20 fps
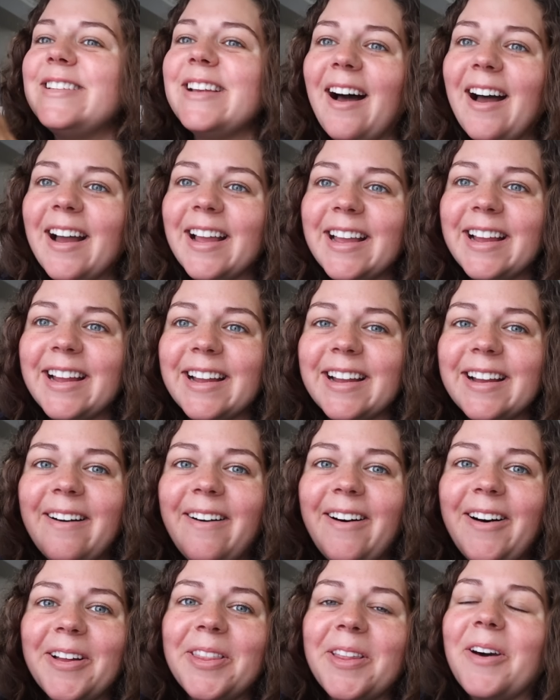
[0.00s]
dying
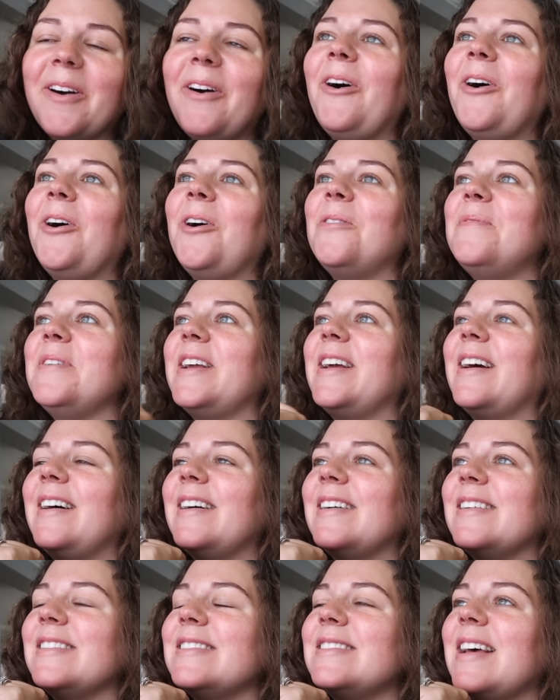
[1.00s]
on the call
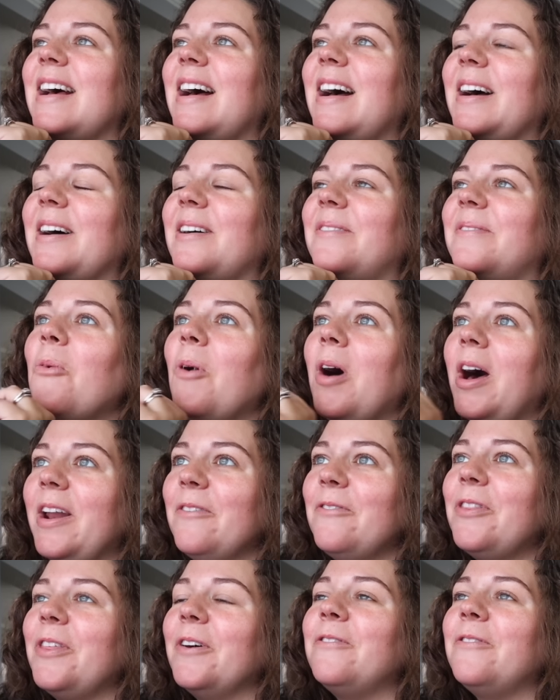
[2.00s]
because um, one
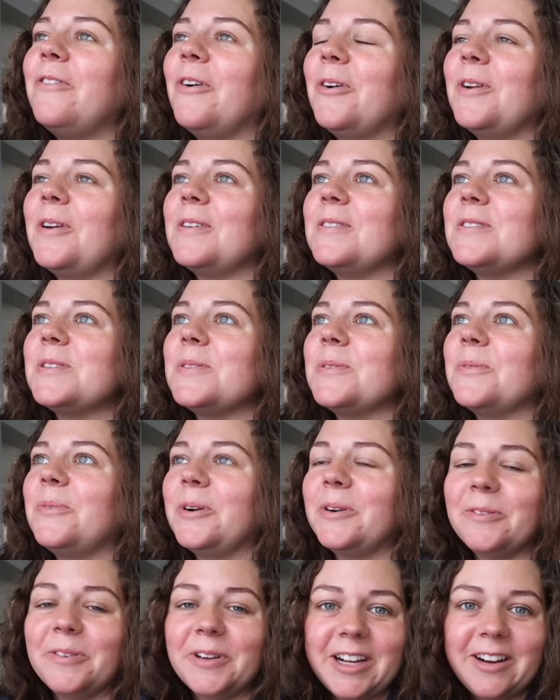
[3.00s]
of the photos
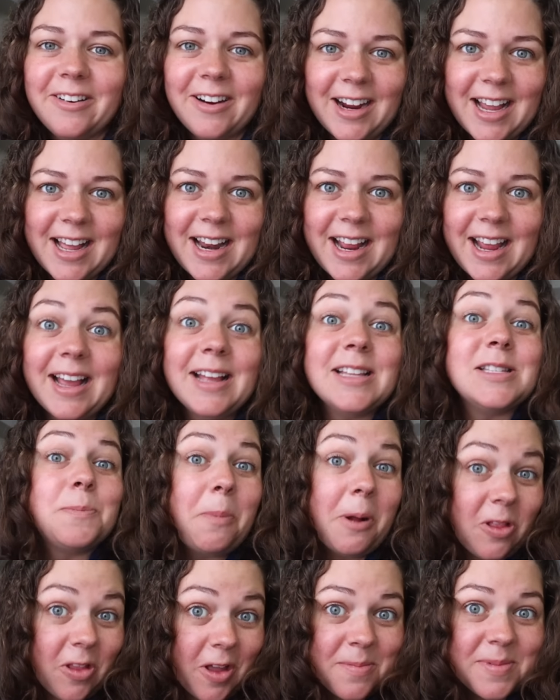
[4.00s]
we're recreating, it's
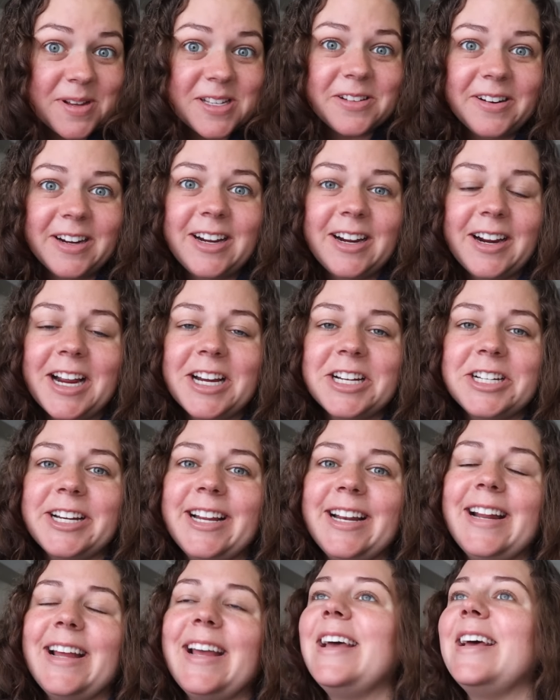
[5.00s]
Paloma's
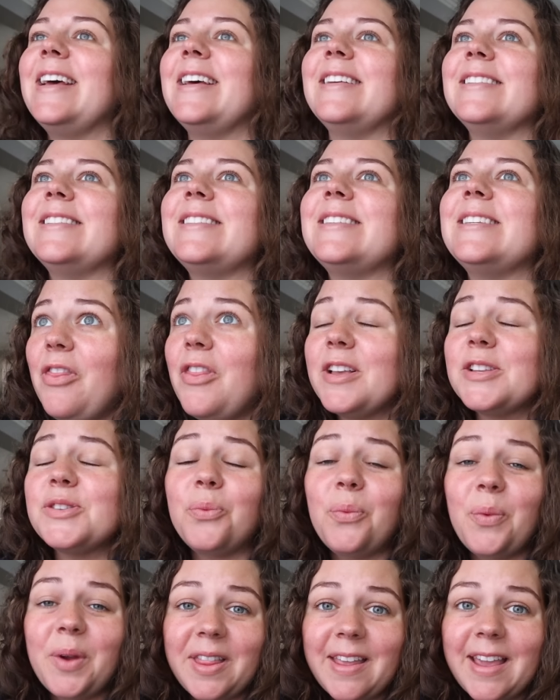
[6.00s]
recreation, is this
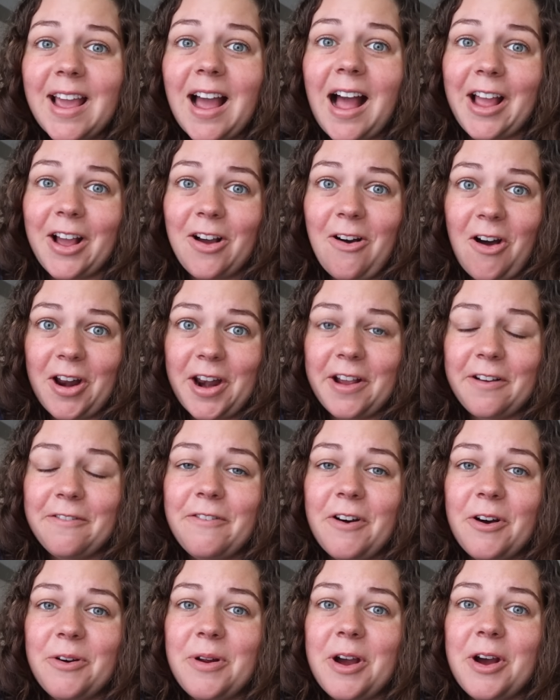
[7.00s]
really iconic
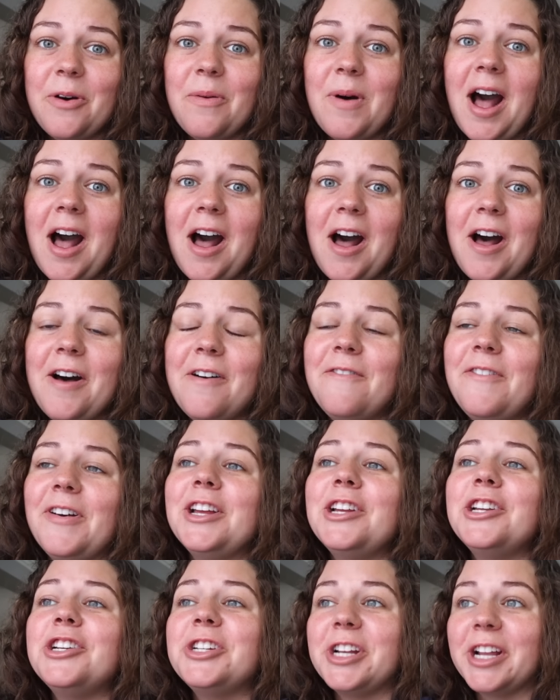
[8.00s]
photo of
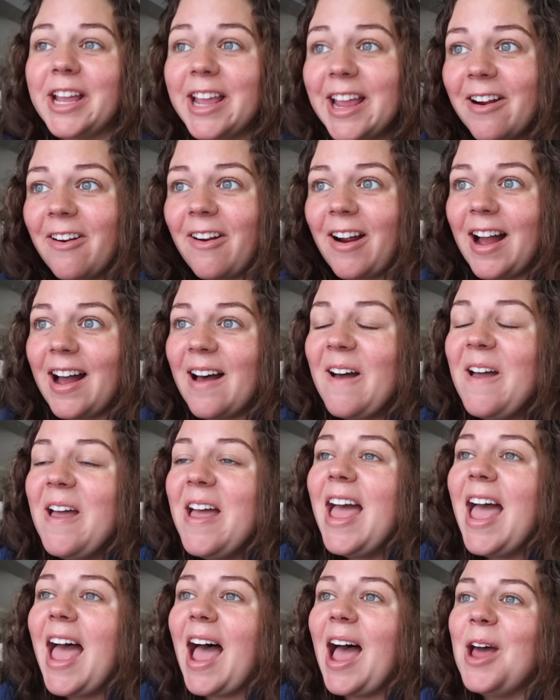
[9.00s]
Shakira
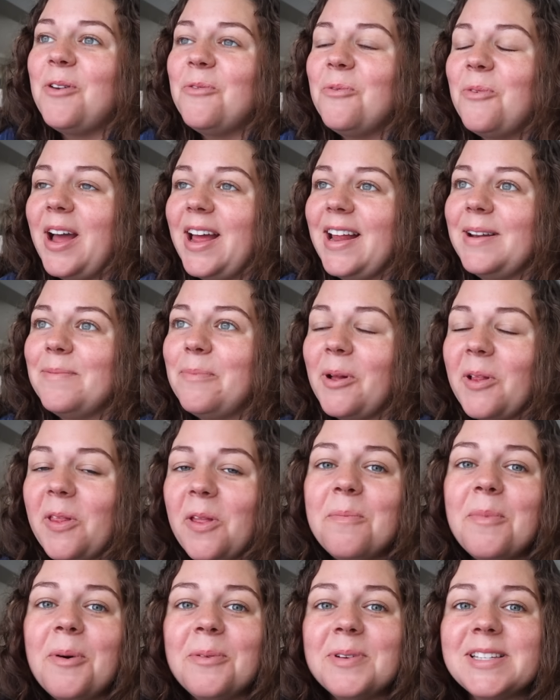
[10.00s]
and when
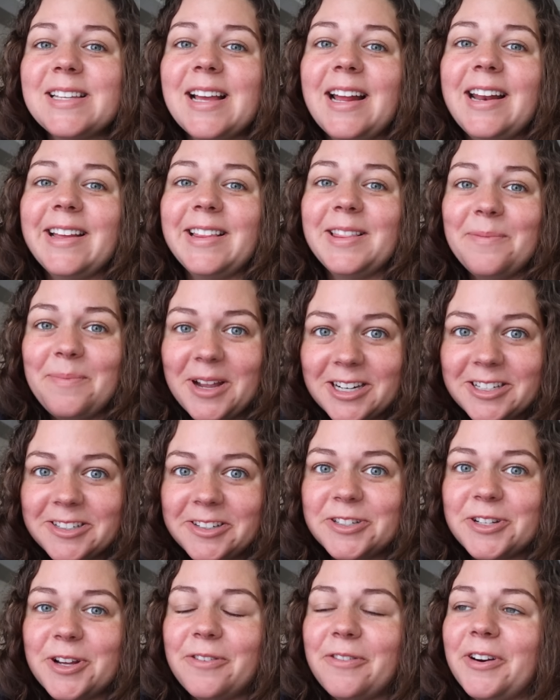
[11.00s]
Paloma was sending the
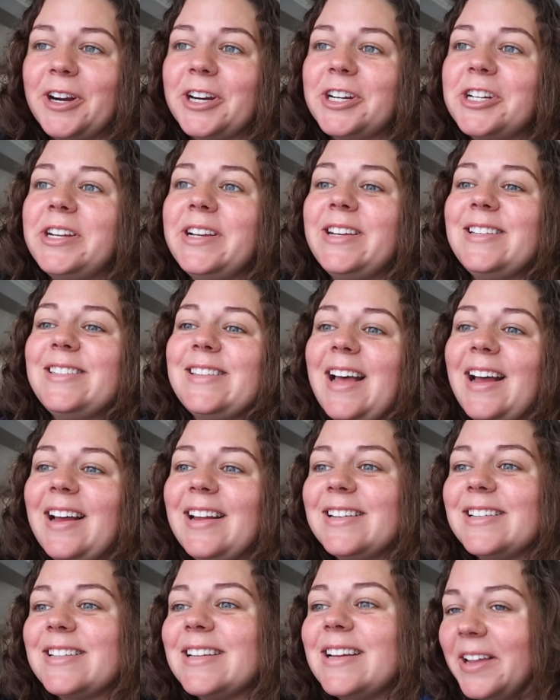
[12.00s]
pictures over, she
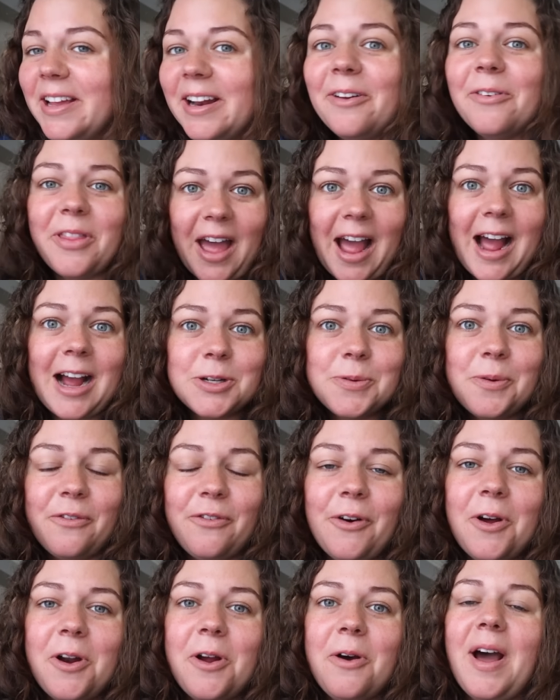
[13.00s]
sent, you know, the actual
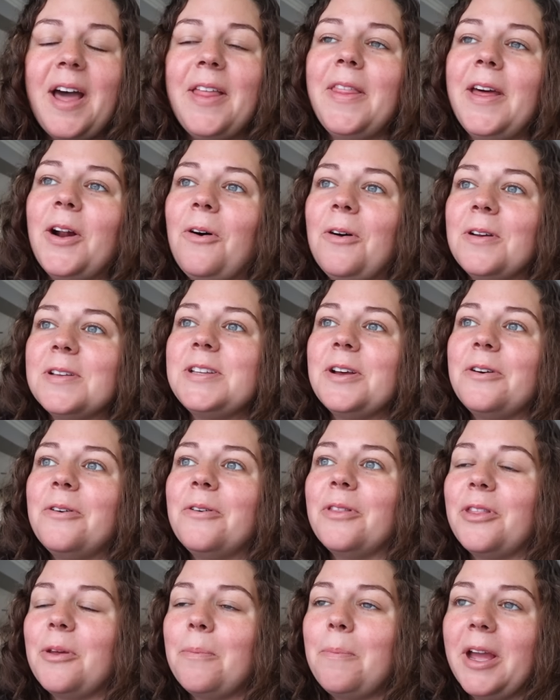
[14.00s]
photo and then
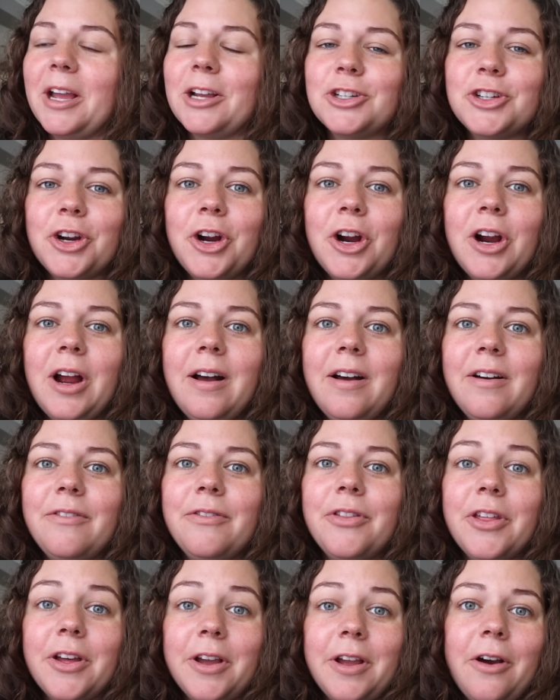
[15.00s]
also the picture
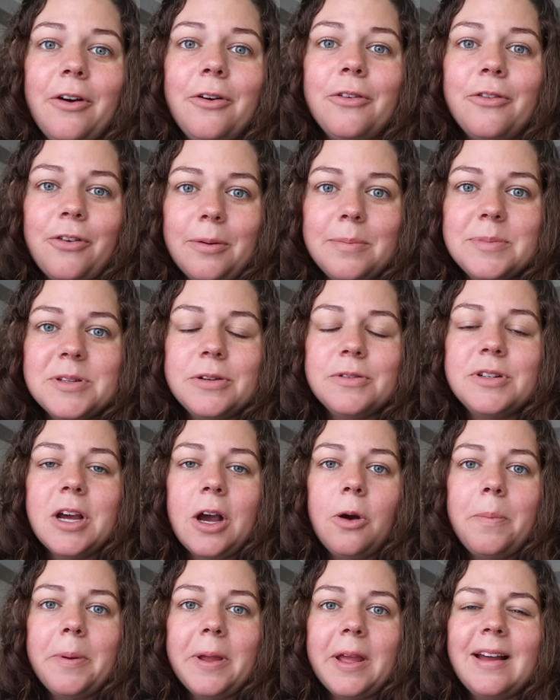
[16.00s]
of the goat from
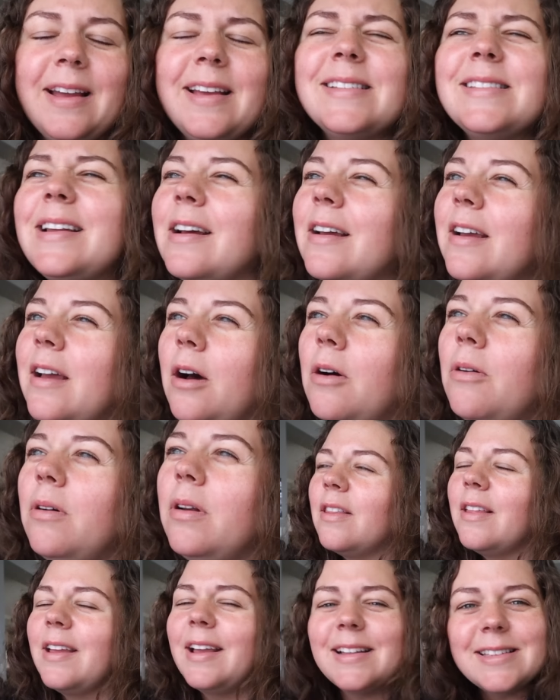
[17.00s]
Zootopia. Is it a
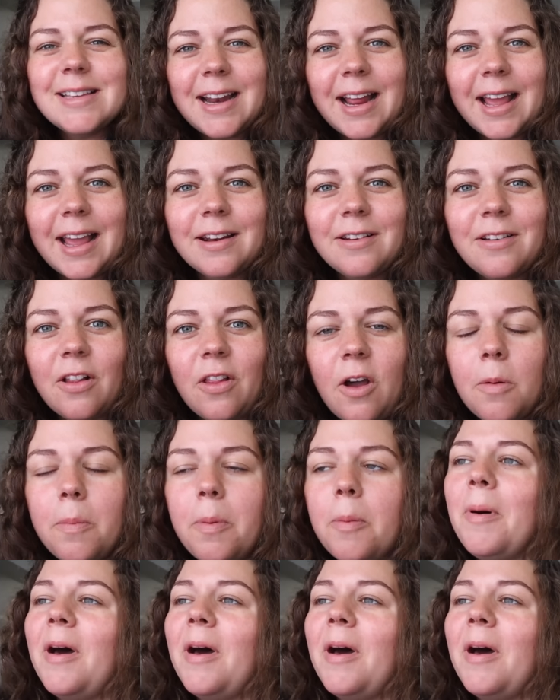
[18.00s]
goat? I think it's an antelope.